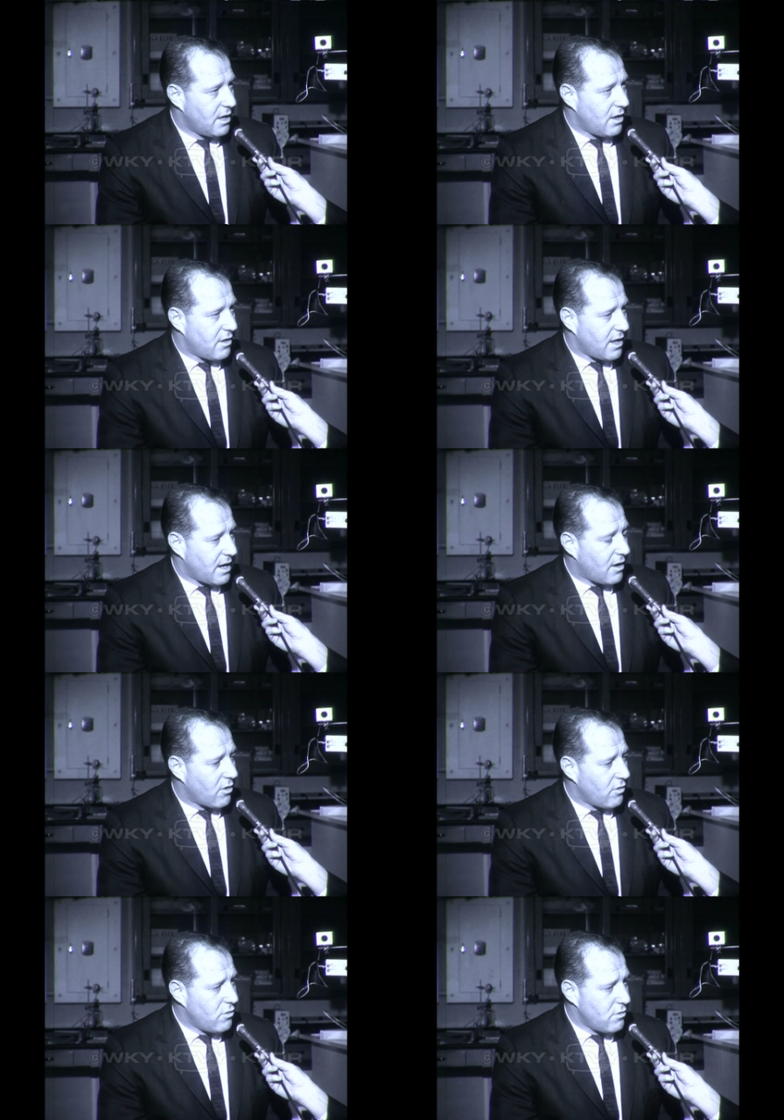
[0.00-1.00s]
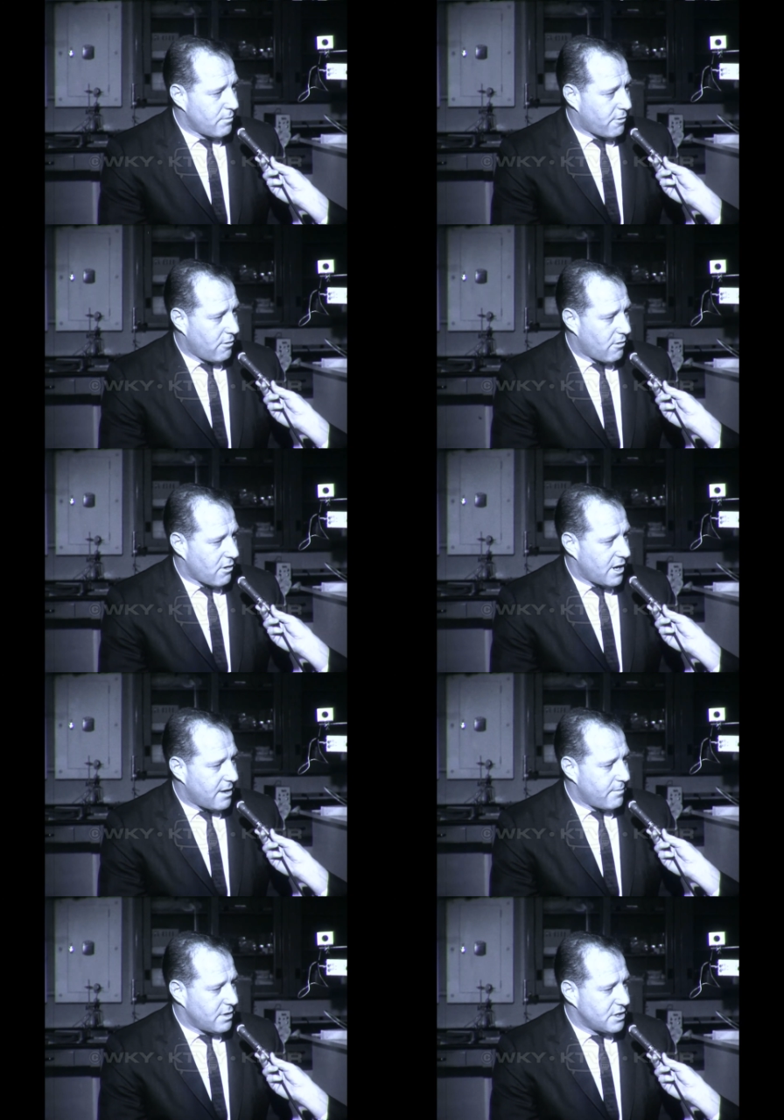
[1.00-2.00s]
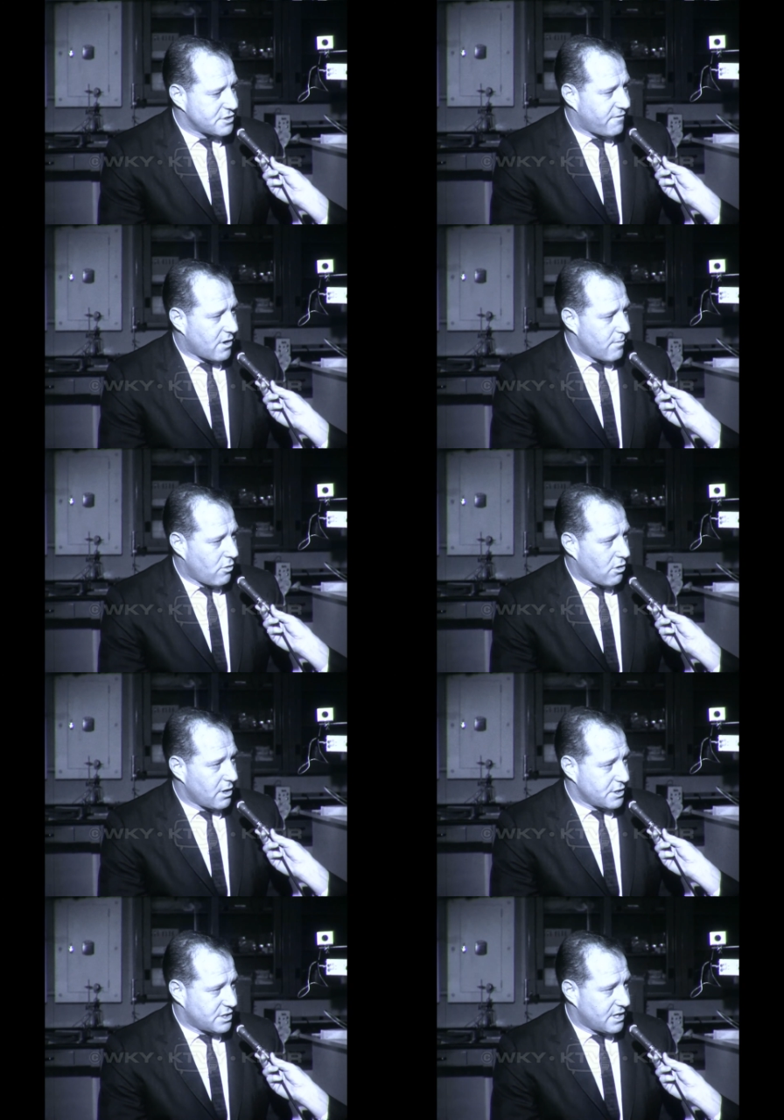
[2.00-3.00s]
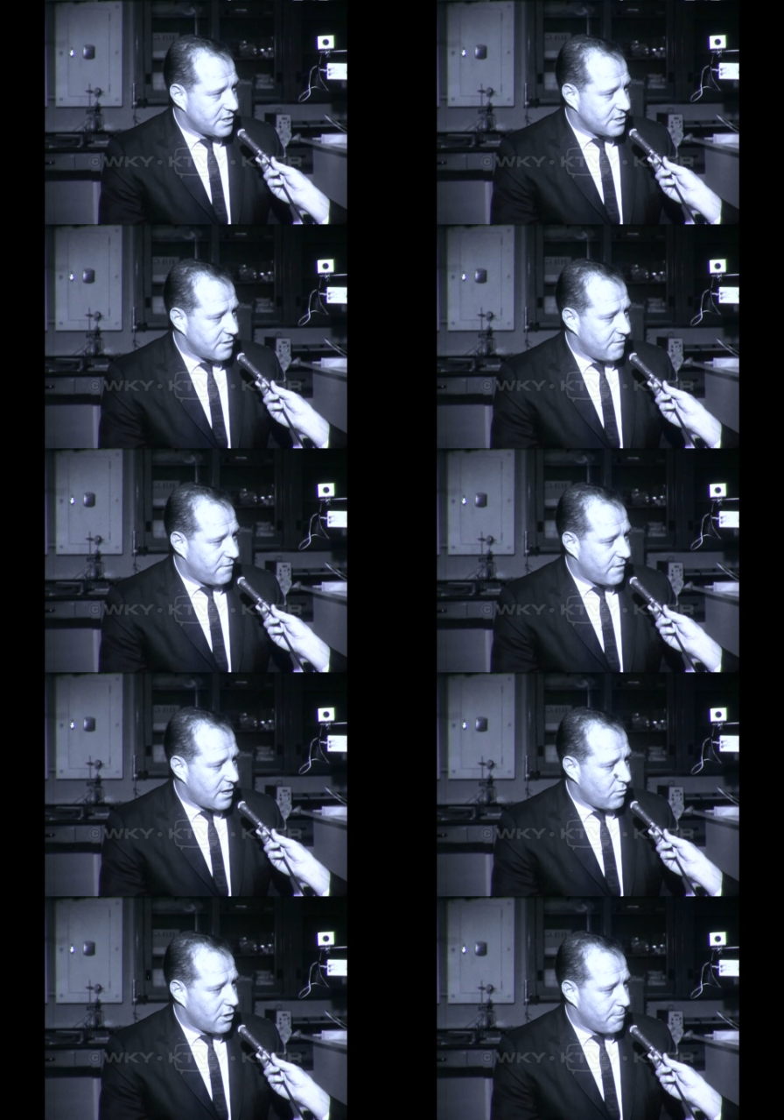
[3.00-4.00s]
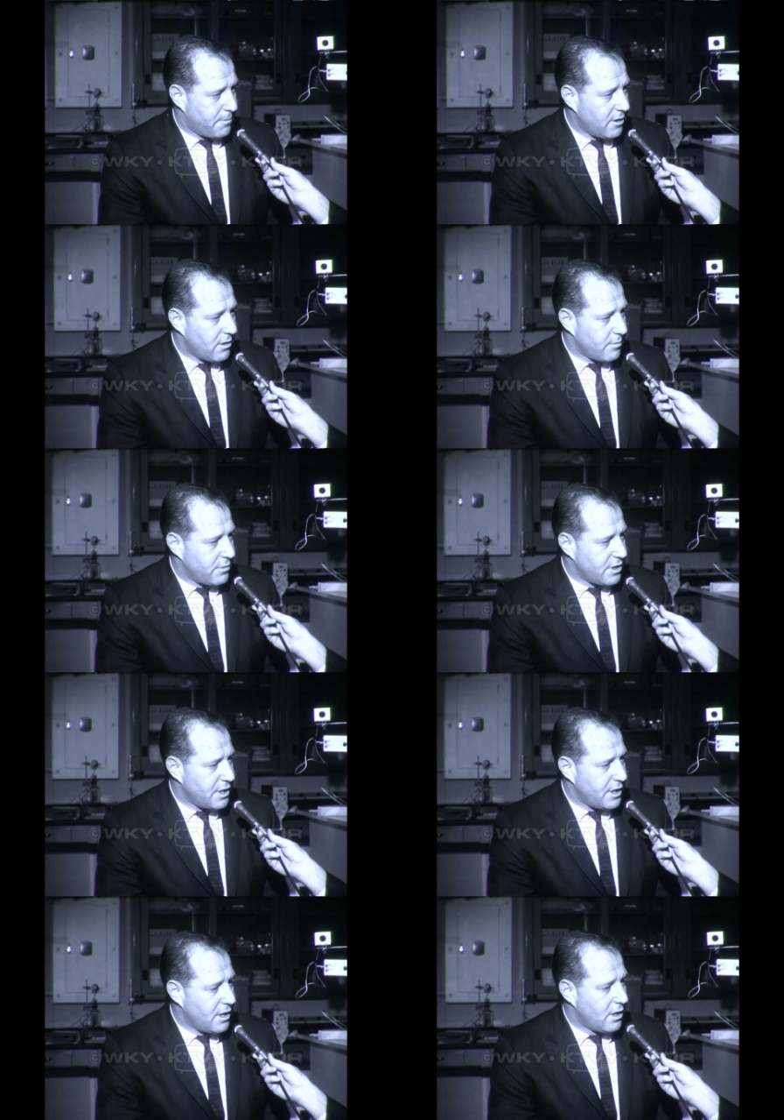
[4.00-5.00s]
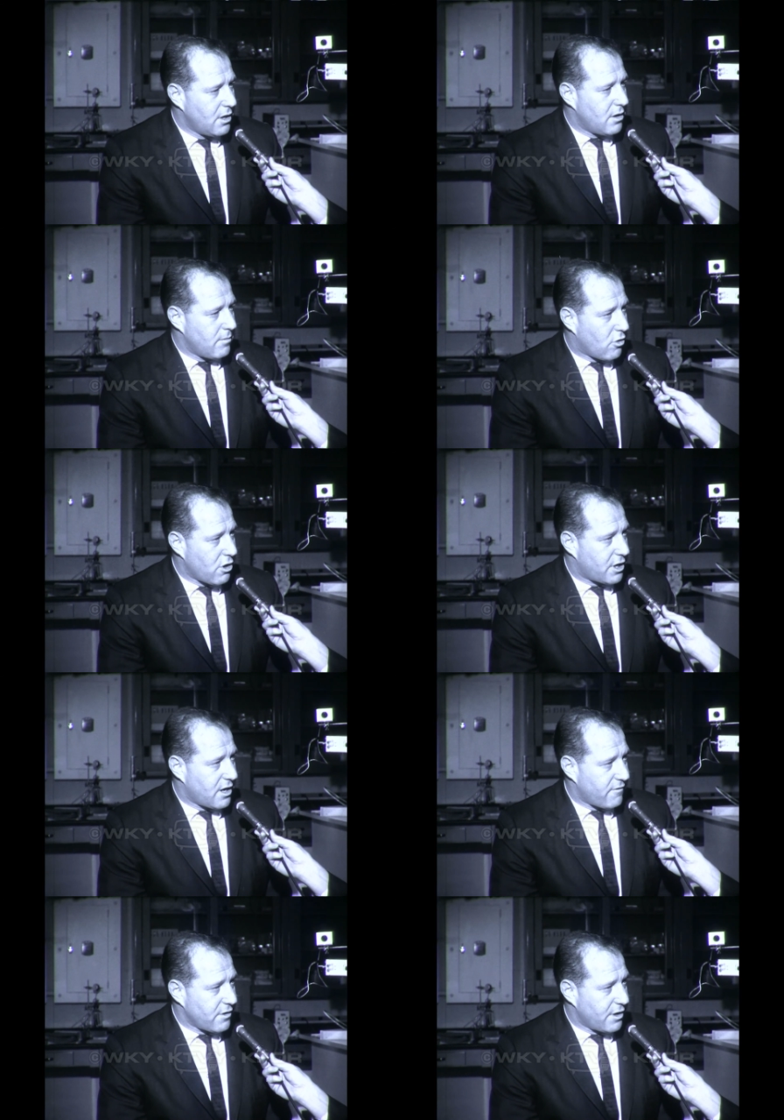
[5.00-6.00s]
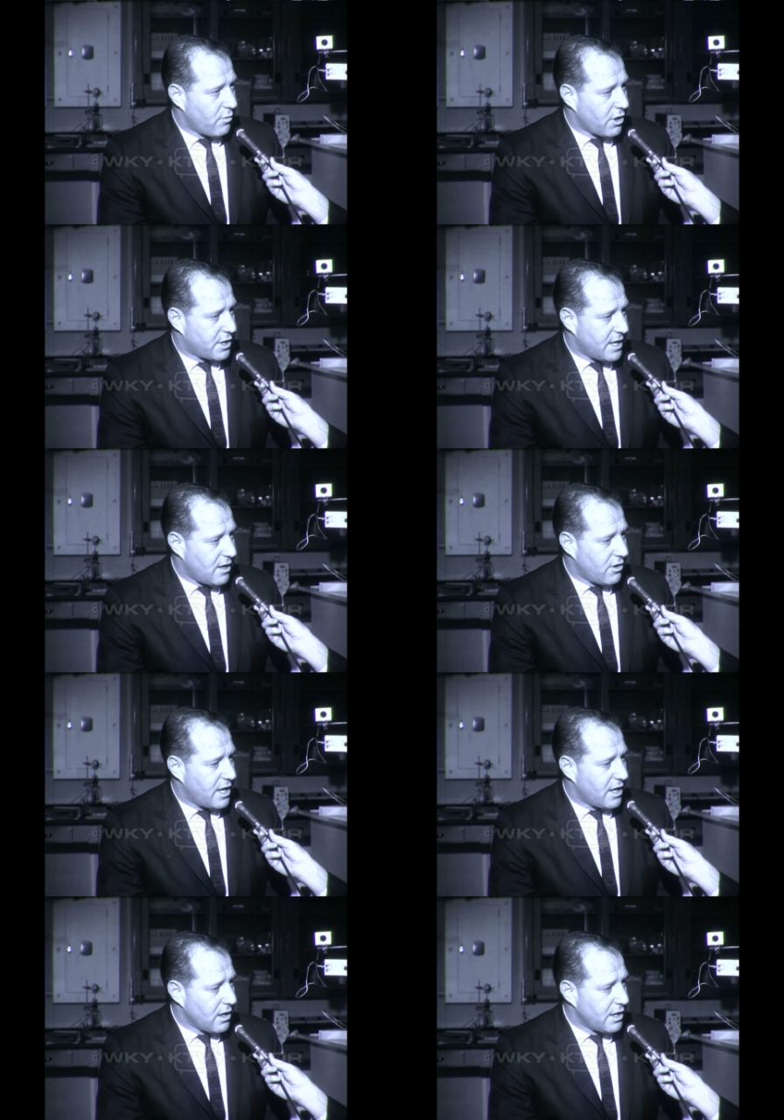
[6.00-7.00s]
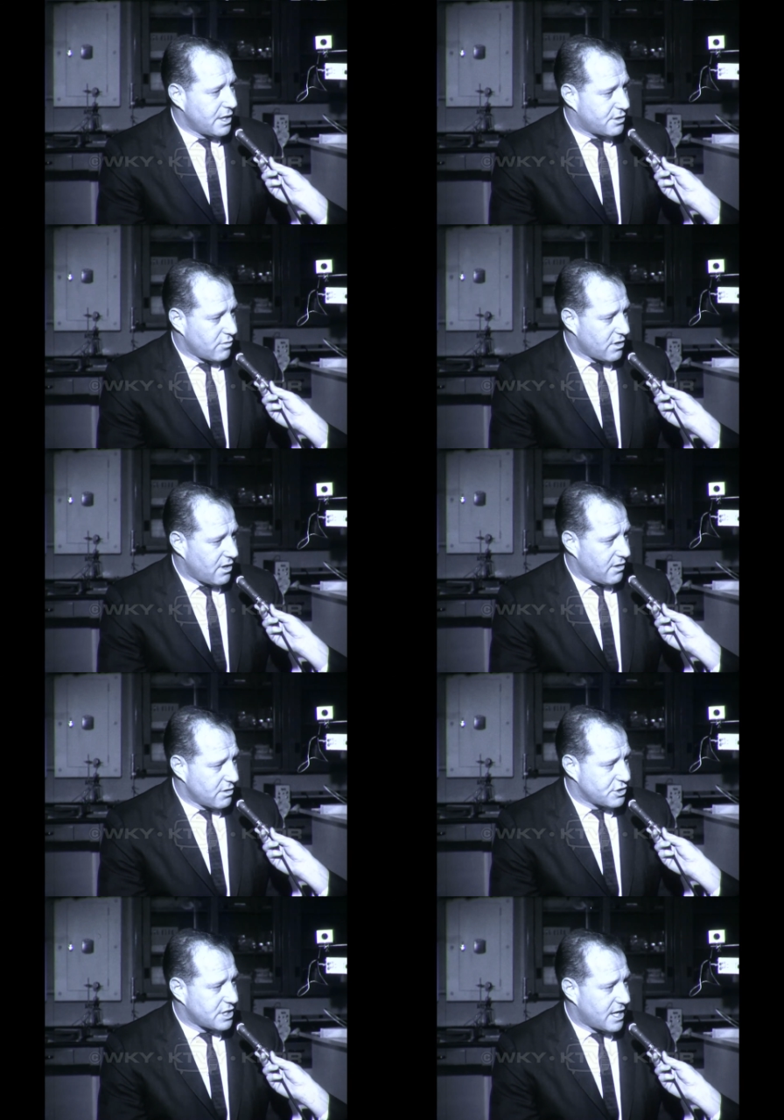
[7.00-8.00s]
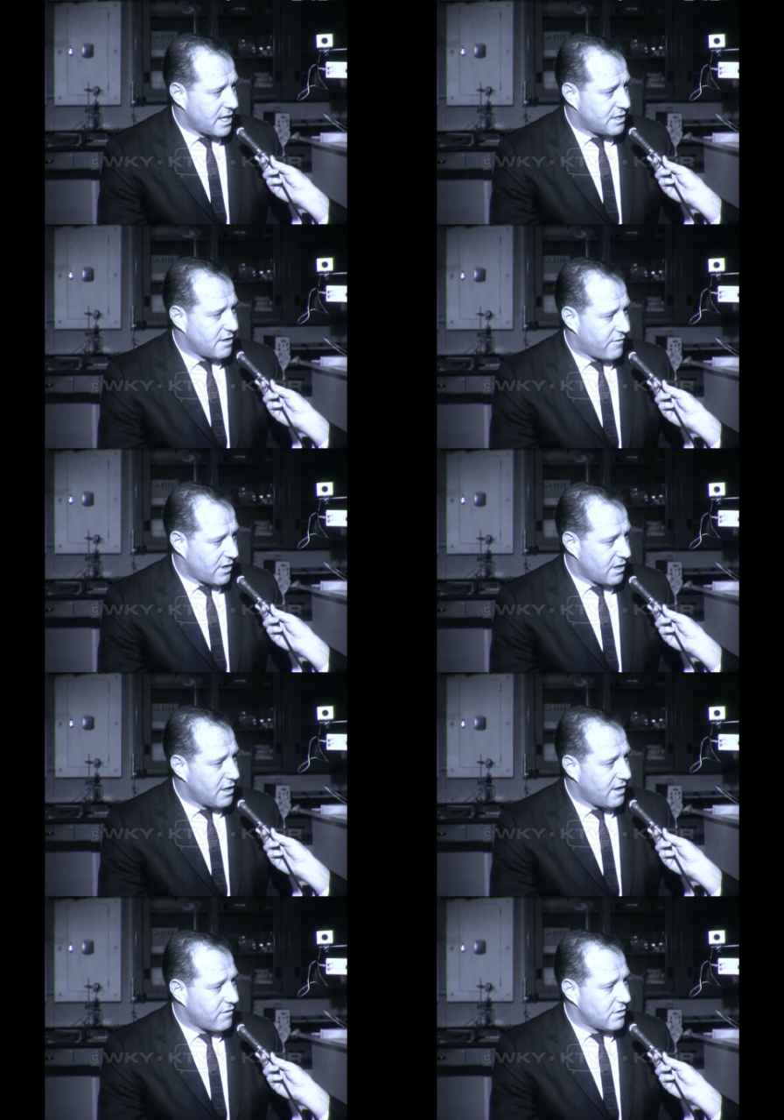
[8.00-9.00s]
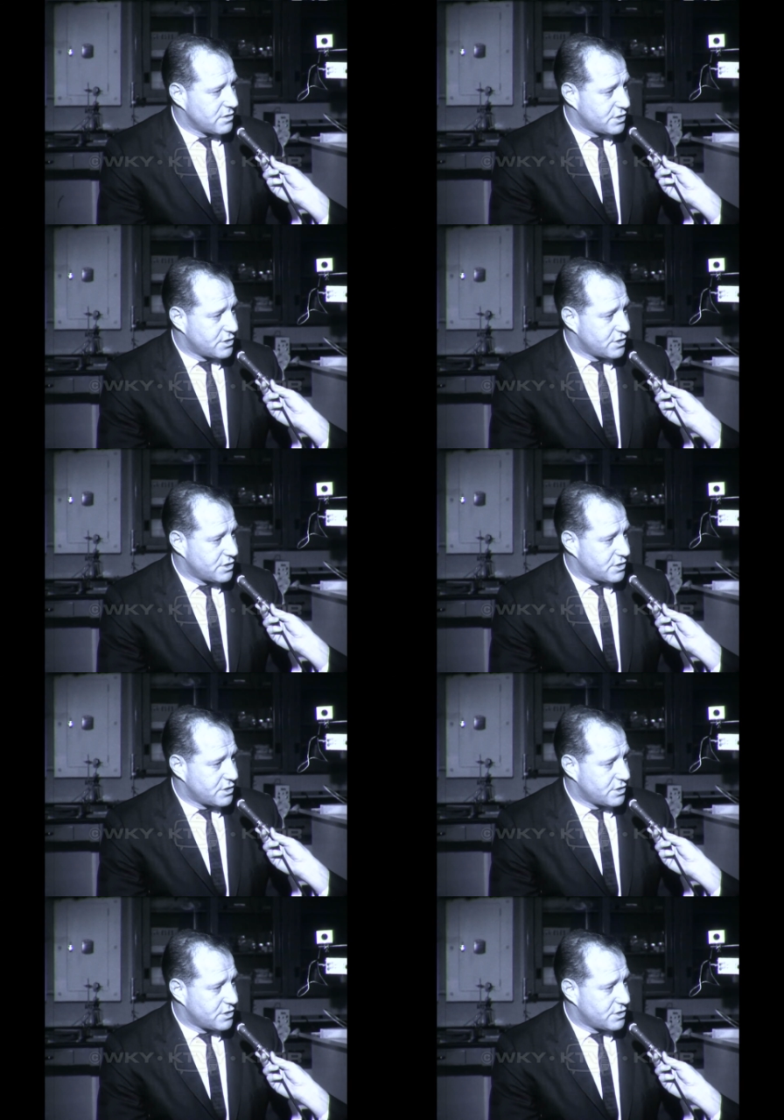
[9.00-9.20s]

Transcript: that our own program is far more extensive and would appear to be more carefully worked out and linked with other scientific endeavors